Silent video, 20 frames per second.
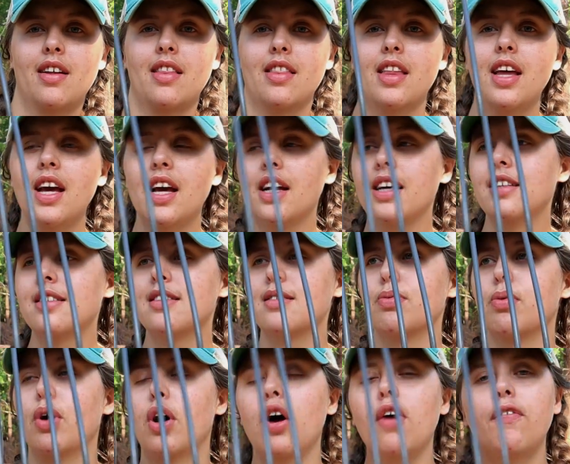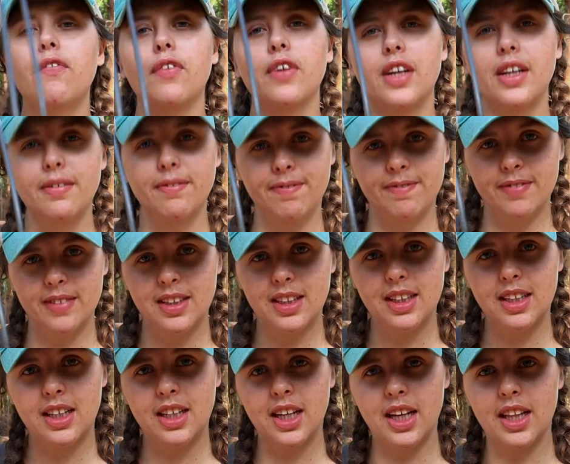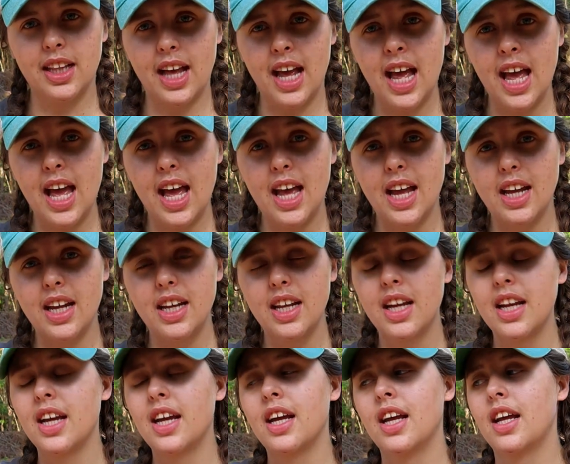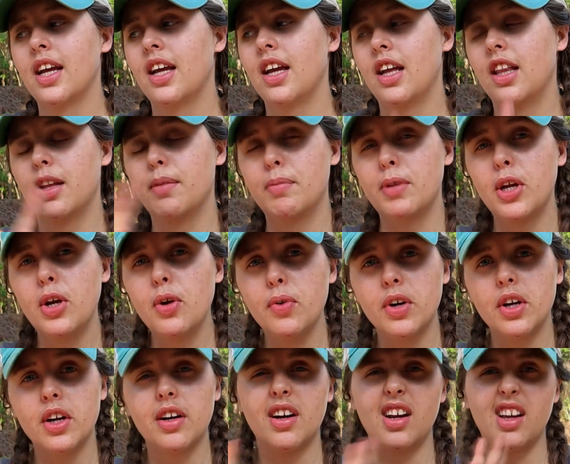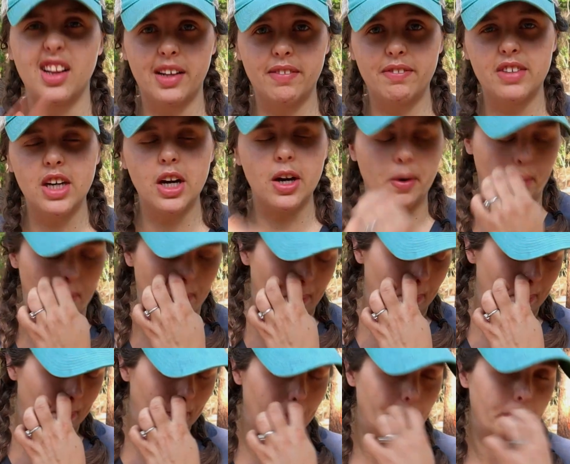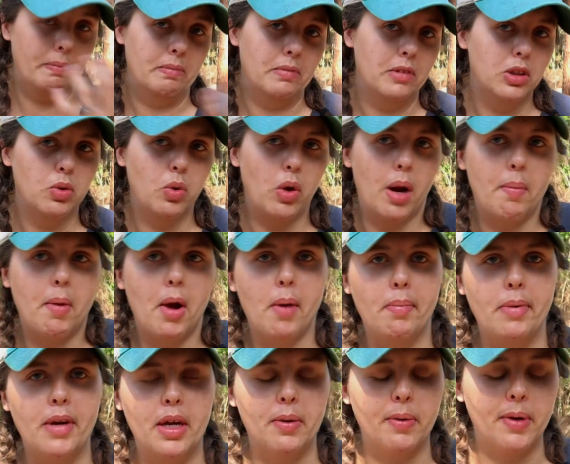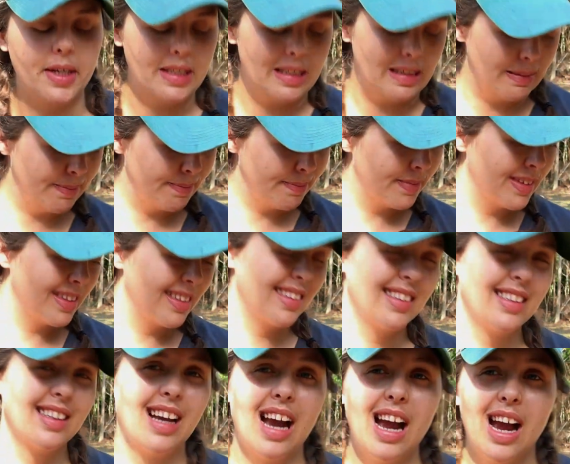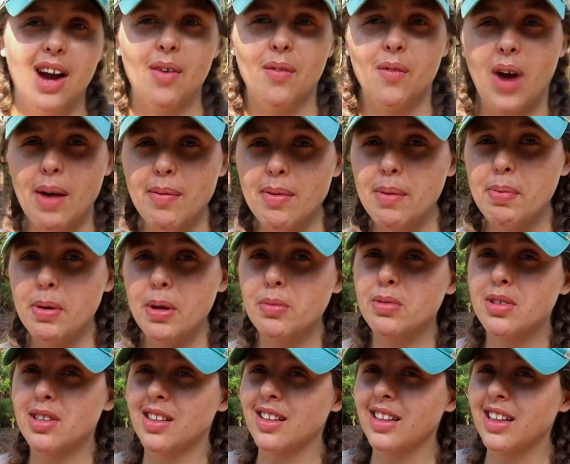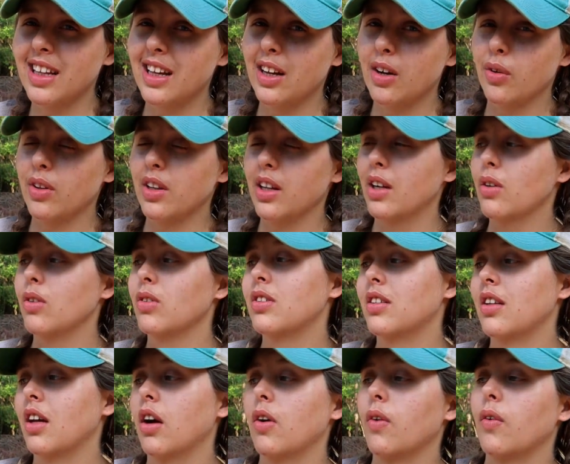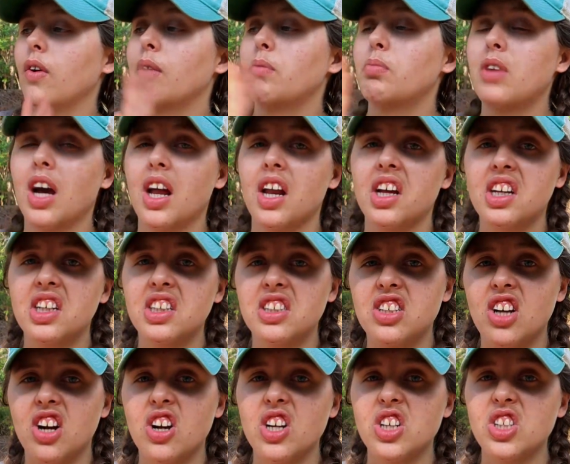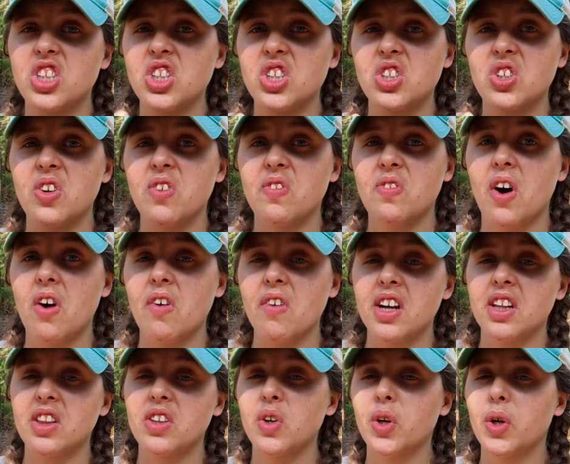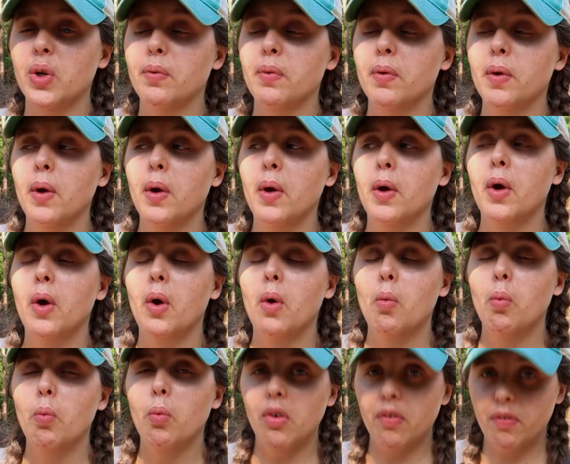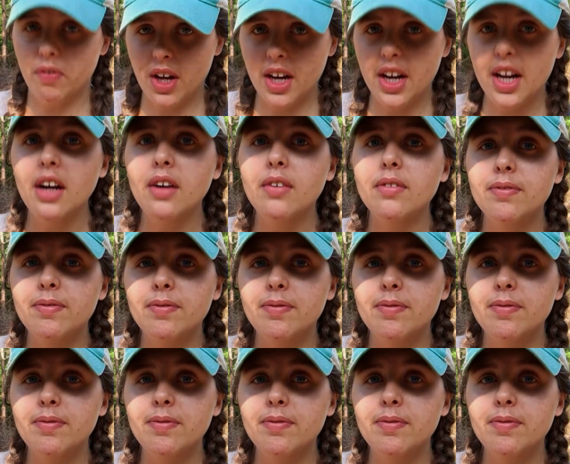This will hopefully get the hay and the manure and leave the dirt. That's what I'm hoping anyways. Rabbit poop's little though, so kind of concerned it's just gonna fall right through. We'll find out.